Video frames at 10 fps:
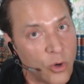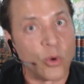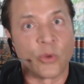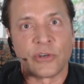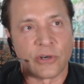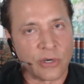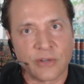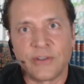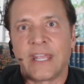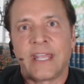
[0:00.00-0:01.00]

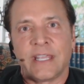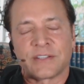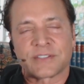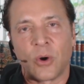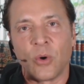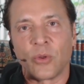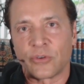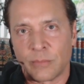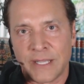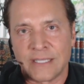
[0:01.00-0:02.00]
older knees,
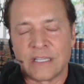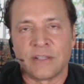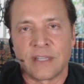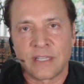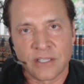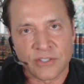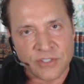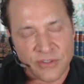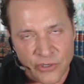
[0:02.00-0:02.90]
older being his